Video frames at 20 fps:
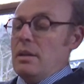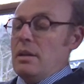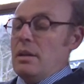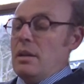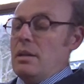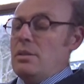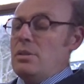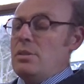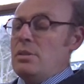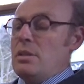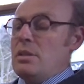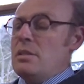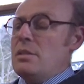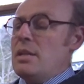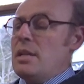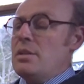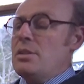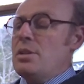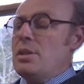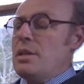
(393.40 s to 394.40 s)
and she
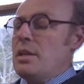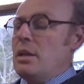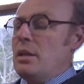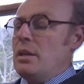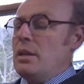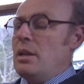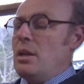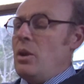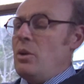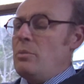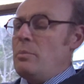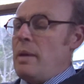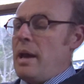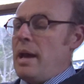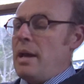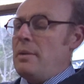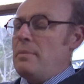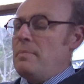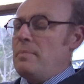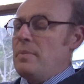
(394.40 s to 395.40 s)
said to the little old
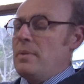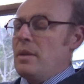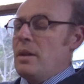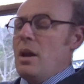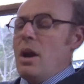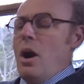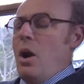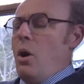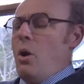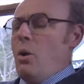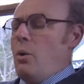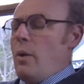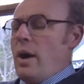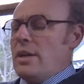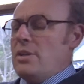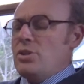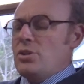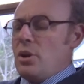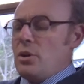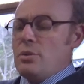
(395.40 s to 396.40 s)
man, "Oh, I
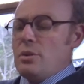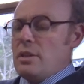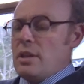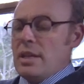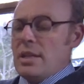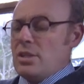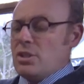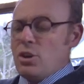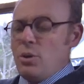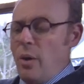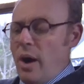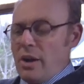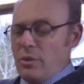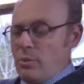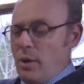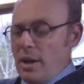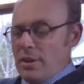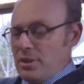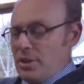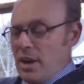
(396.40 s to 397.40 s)
don't think it's quite
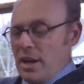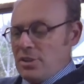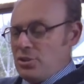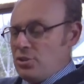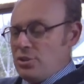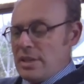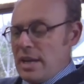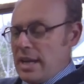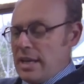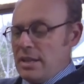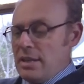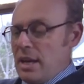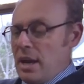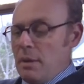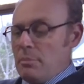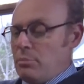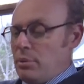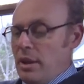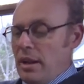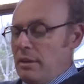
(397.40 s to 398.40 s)
right that I should take the
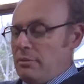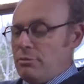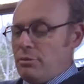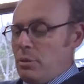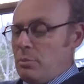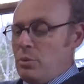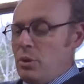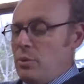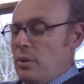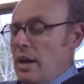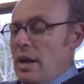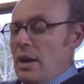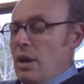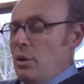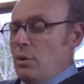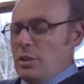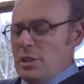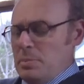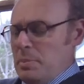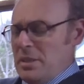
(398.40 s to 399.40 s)
umbrella from you,
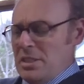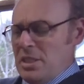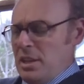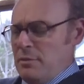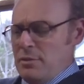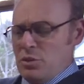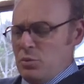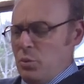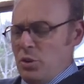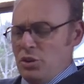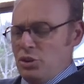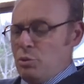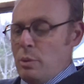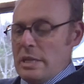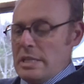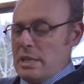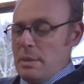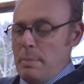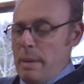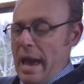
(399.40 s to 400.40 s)
especially if it's worth
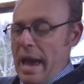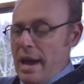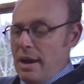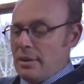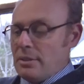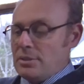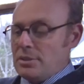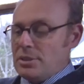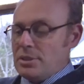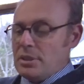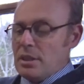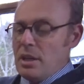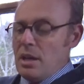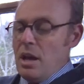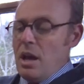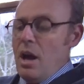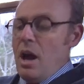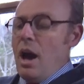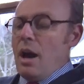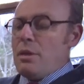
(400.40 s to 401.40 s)
£20.
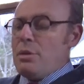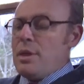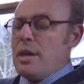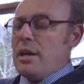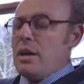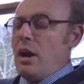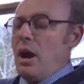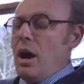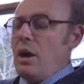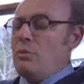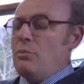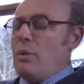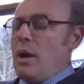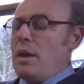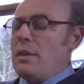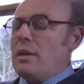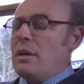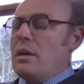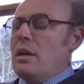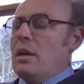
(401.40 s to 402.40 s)
I think I'd
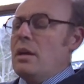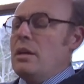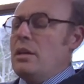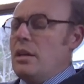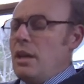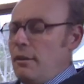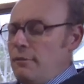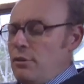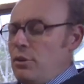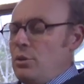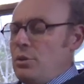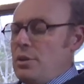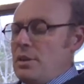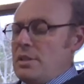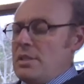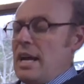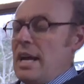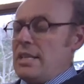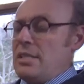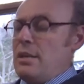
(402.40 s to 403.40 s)
rather give you the
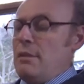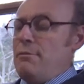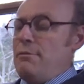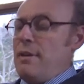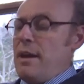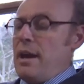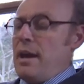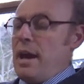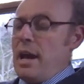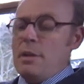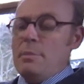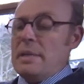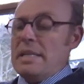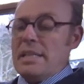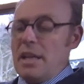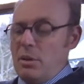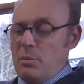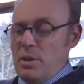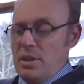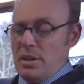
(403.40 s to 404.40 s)
taxi fare and be
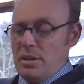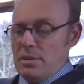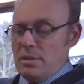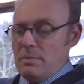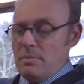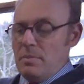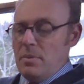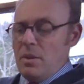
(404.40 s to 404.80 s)
done with it."